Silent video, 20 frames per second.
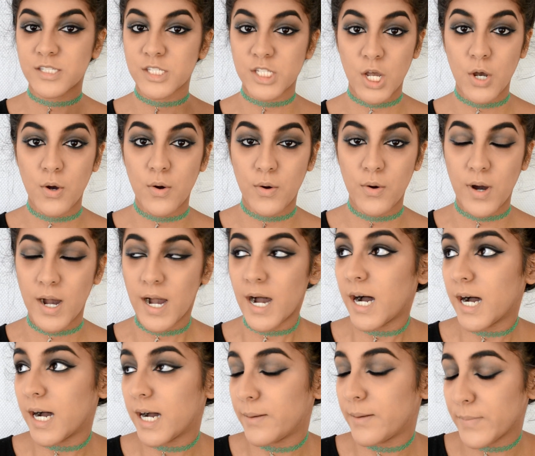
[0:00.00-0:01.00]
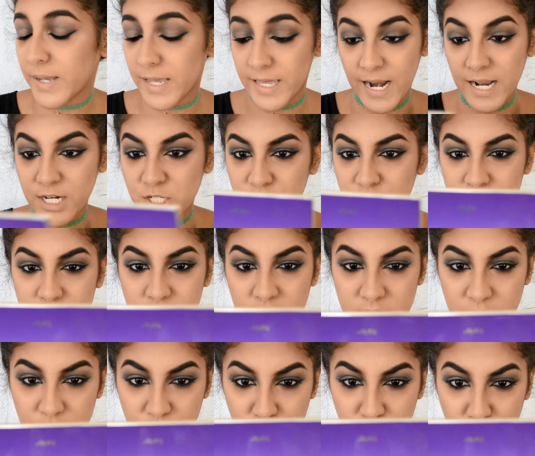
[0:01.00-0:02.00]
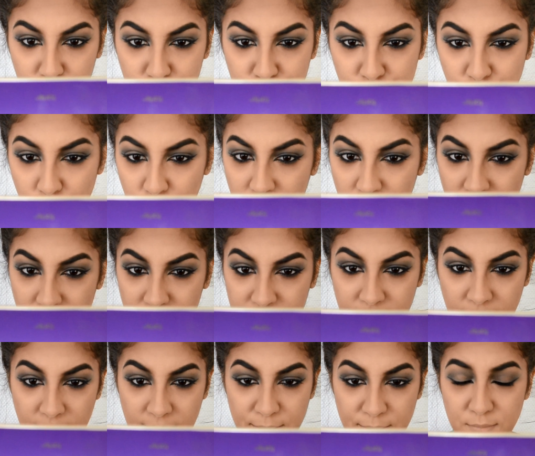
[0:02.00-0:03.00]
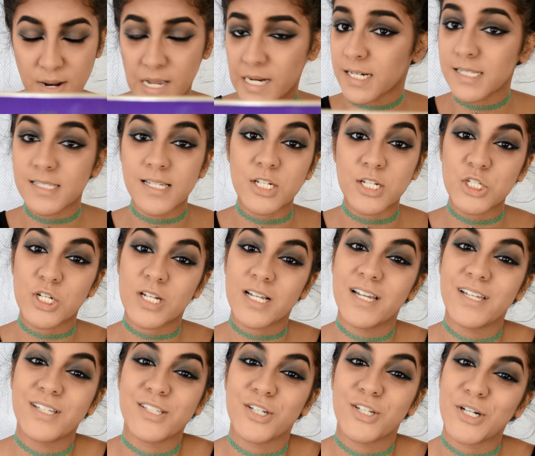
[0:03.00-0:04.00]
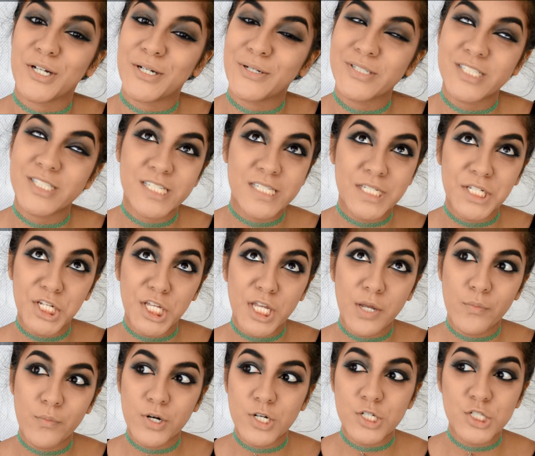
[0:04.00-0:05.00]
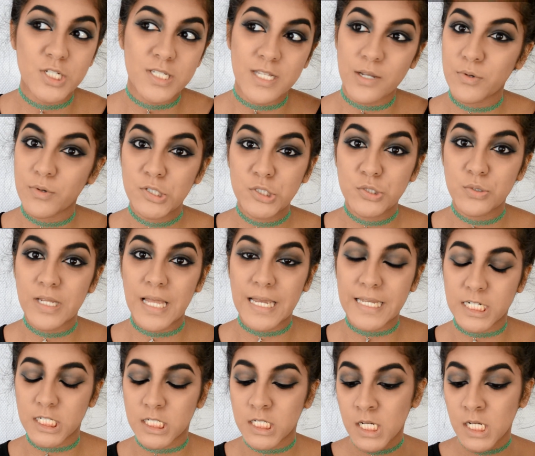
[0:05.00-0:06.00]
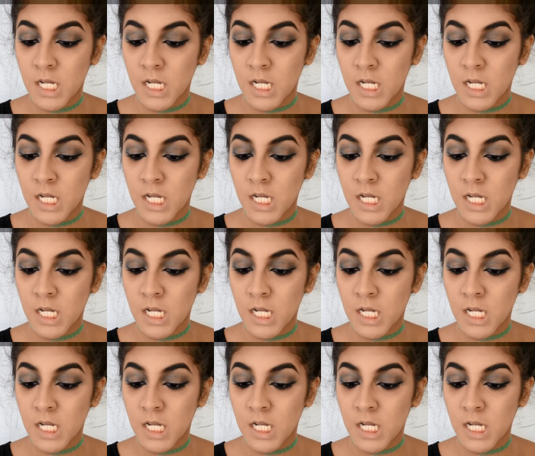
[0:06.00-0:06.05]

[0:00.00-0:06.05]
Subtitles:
So, it actually doesn't look so bad. I'm not going to touch it because, you know, it's just going to get worse, just like when you do liner.